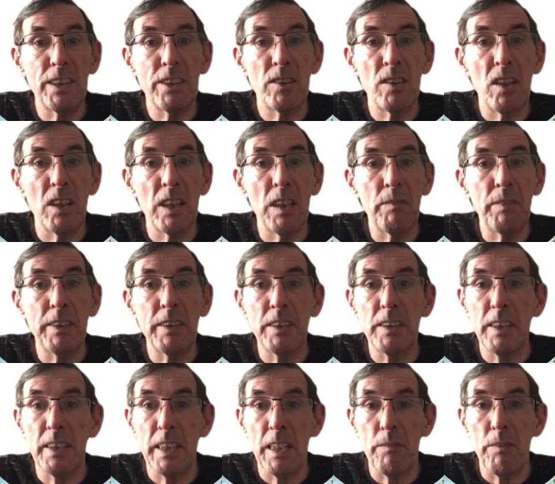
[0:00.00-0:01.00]
sister living
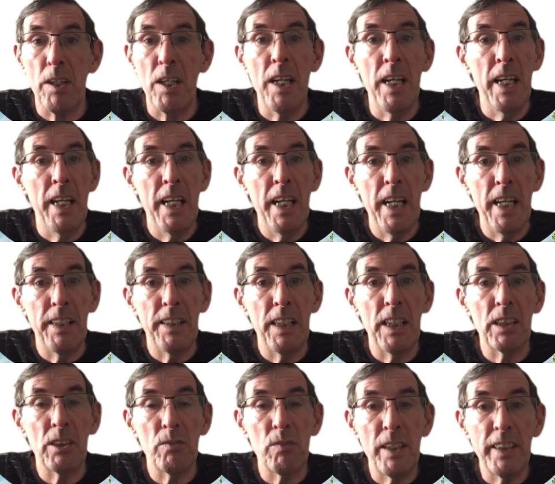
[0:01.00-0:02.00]
together in
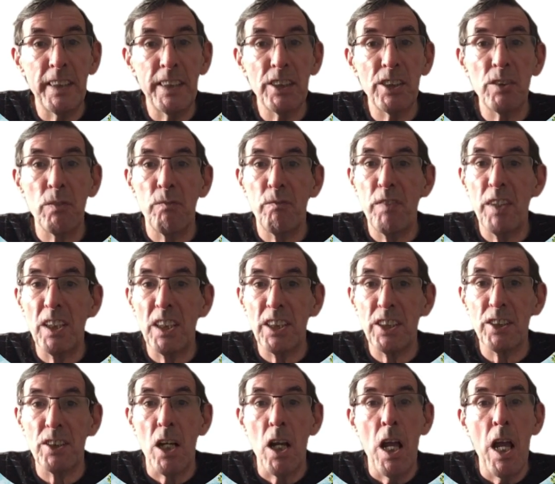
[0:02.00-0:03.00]
a Greenwich
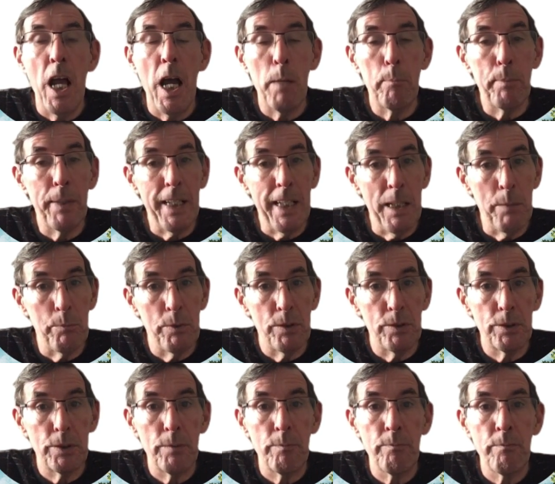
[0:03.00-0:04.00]
Village
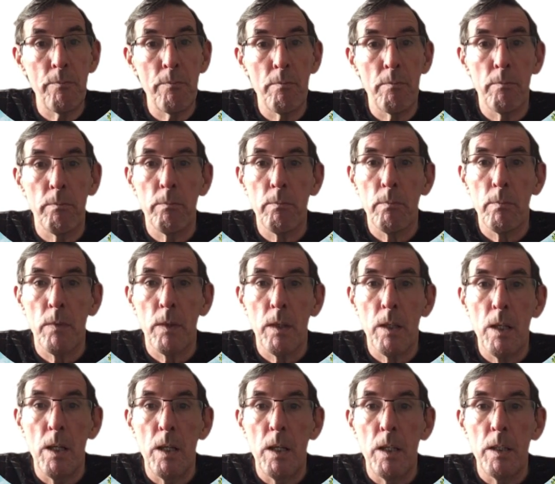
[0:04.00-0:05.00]
apartment.
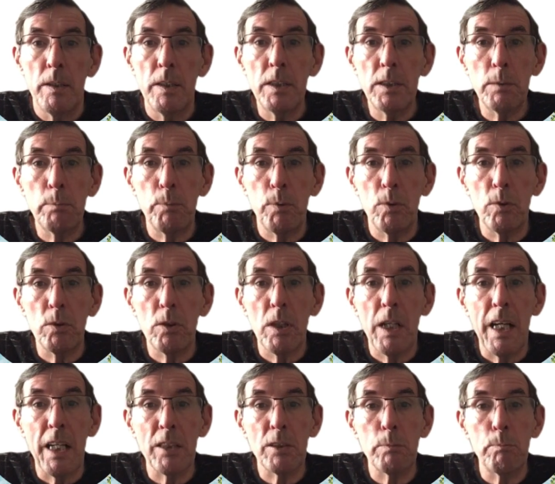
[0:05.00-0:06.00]
This book
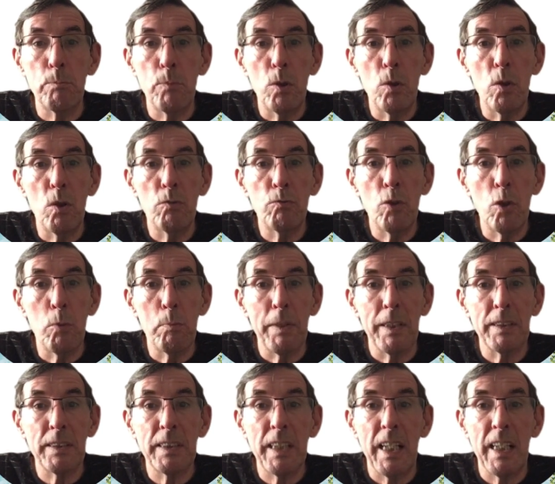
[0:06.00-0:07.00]
has more
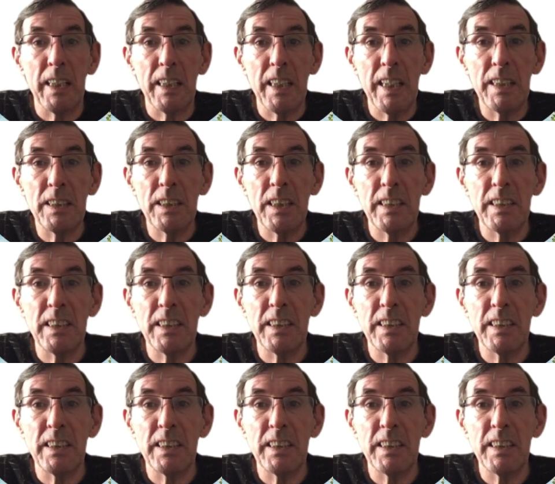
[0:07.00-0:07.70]
romance and less